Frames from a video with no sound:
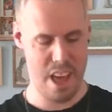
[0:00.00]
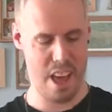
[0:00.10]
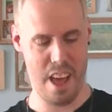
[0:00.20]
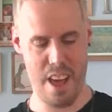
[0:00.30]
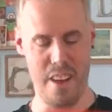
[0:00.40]

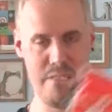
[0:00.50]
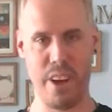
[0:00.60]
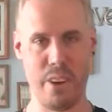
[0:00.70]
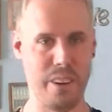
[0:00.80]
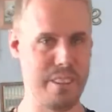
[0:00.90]
Um,
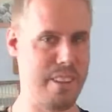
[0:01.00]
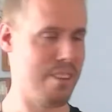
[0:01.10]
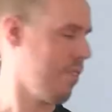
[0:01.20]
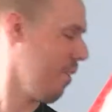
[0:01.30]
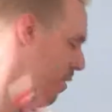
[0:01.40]
I ordered
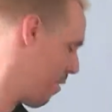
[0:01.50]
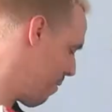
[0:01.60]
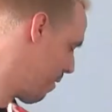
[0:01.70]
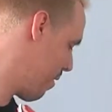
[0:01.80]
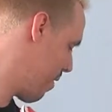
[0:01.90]
this from two
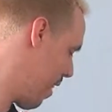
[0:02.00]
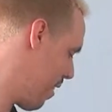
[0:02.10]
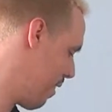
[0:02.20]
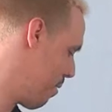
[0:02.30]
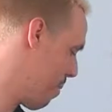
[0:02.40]
different
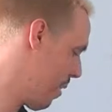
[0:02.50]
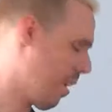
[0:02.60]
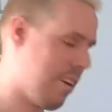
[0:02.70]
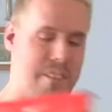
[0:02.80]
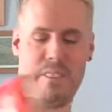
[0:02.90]
sides
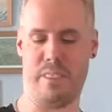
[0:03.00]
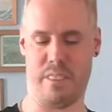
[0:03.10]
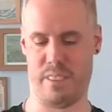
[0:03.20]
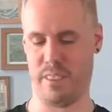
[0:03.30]
because